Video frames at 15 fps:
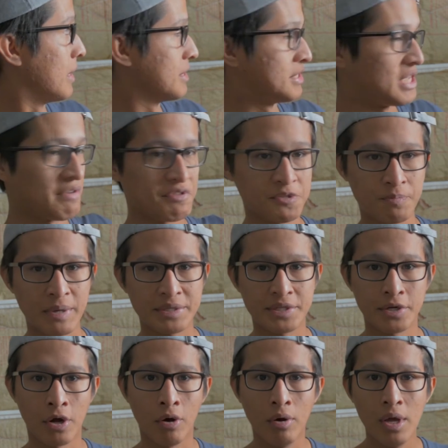not saving space
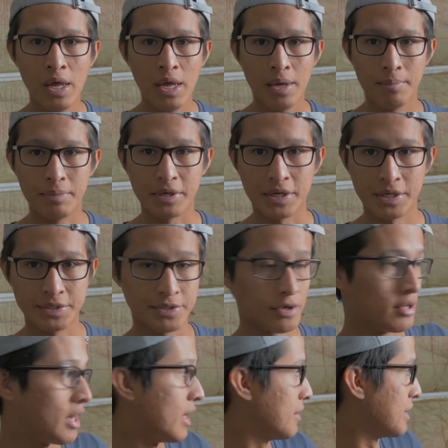at all because
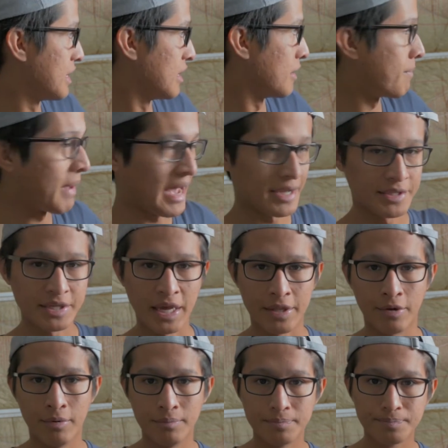they're not neatly packed
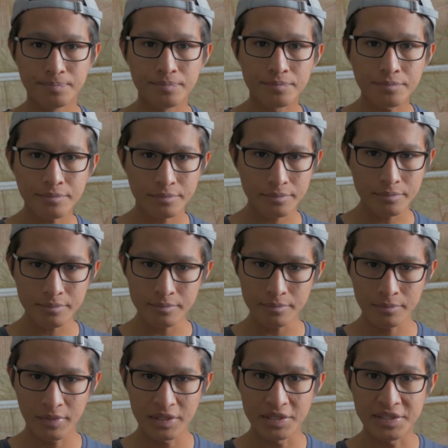together.
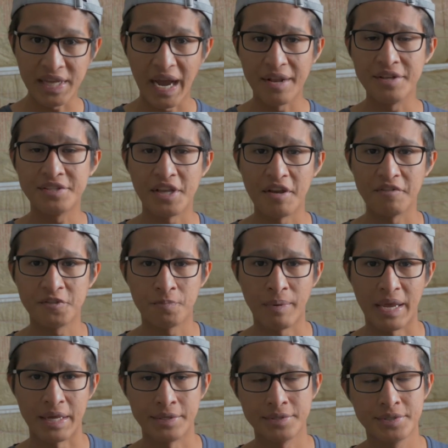Designed to save
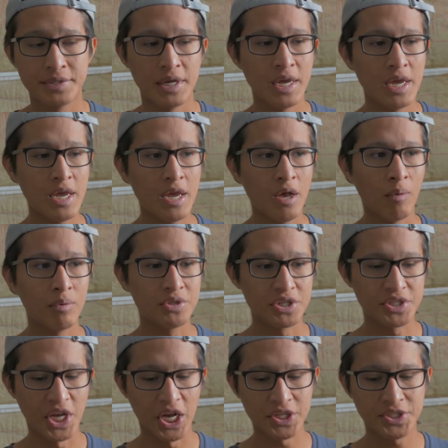space, which
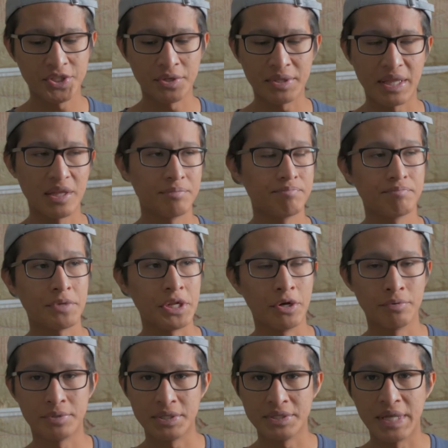is also, you
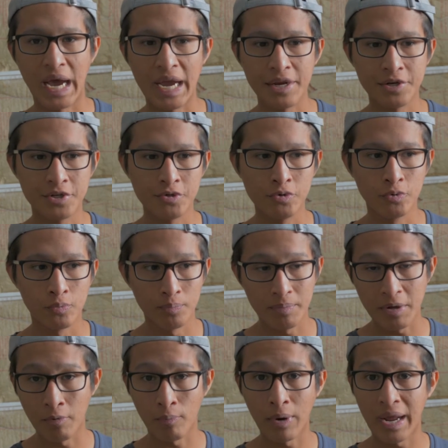know, designed to
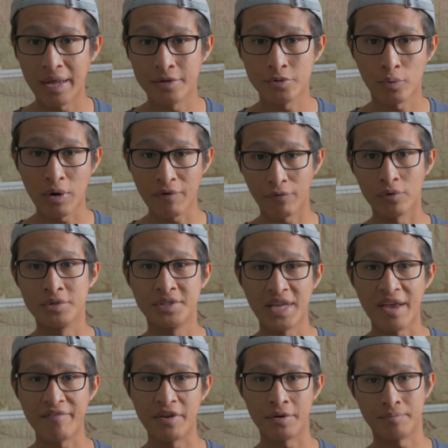be ran
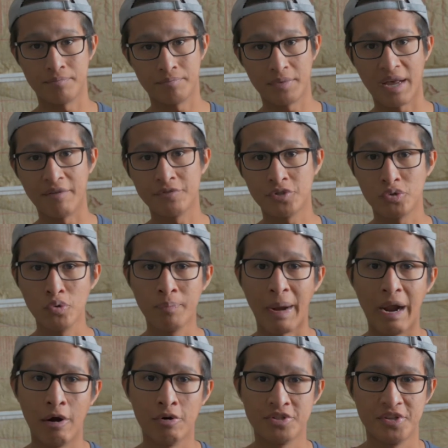24/7, to have two
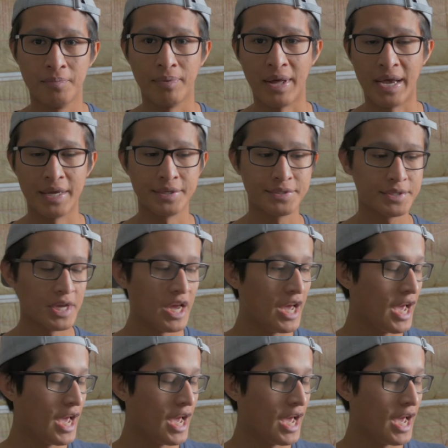power supplies,